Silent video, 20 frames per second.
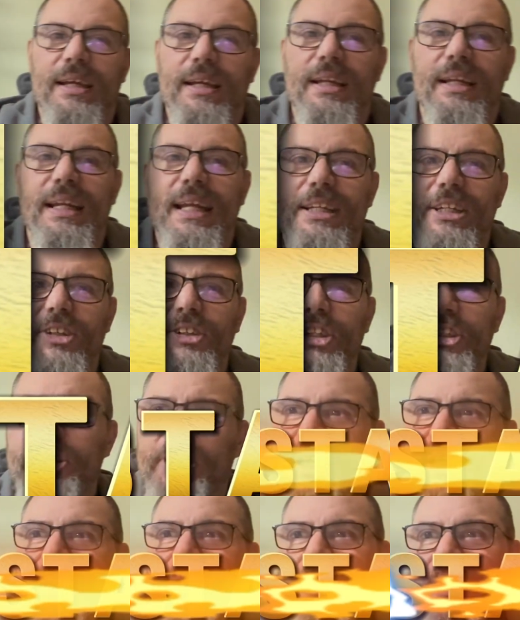Now, the other
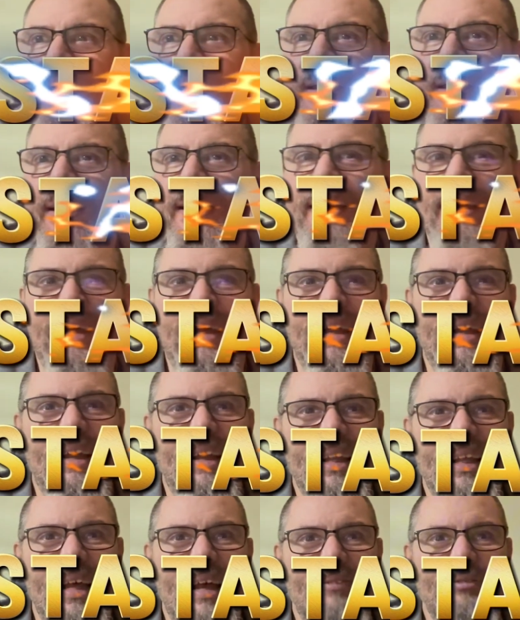thing that
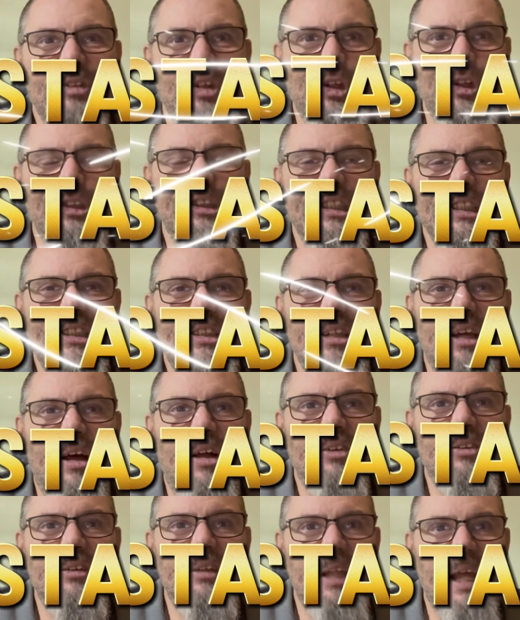I've noticed
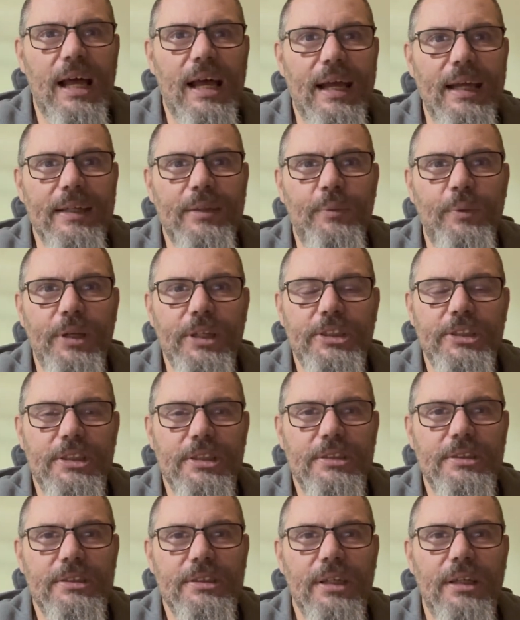online, which
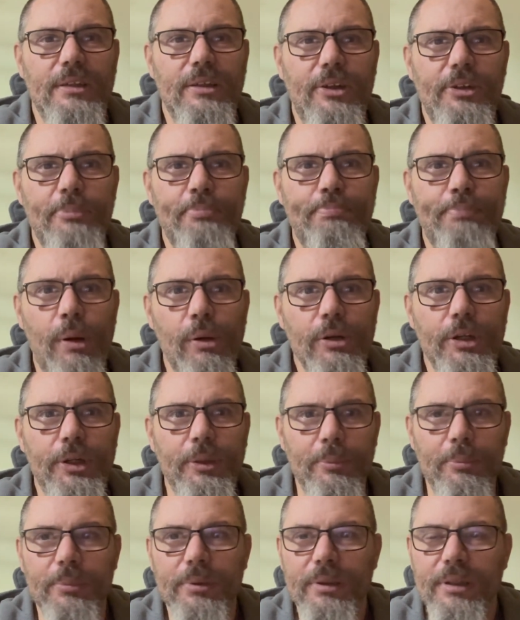is a lot of
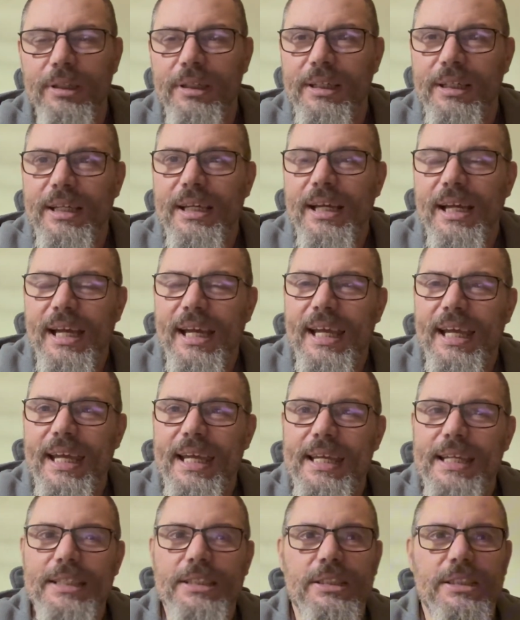bunkum,
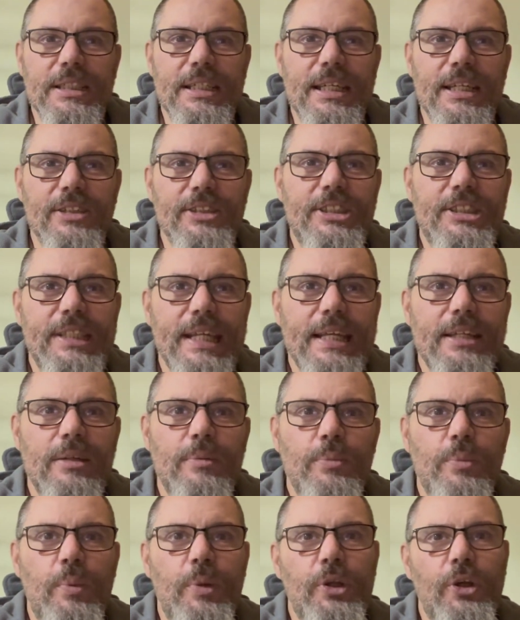is you'll see
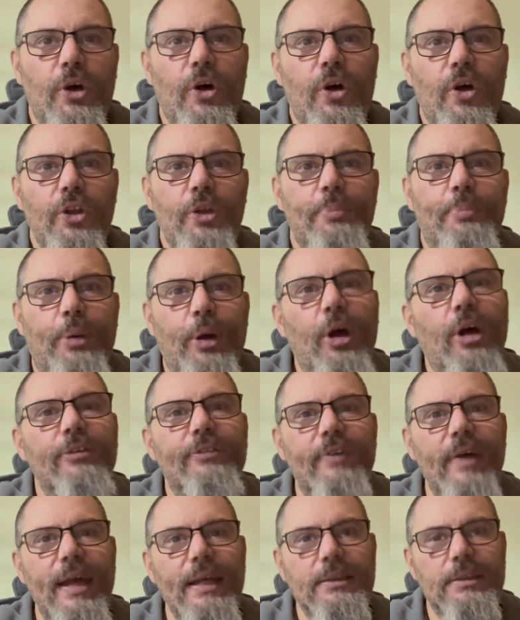them with all the
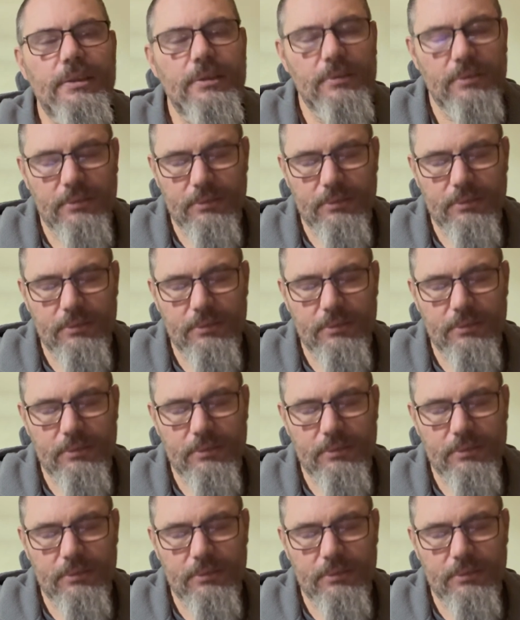perfect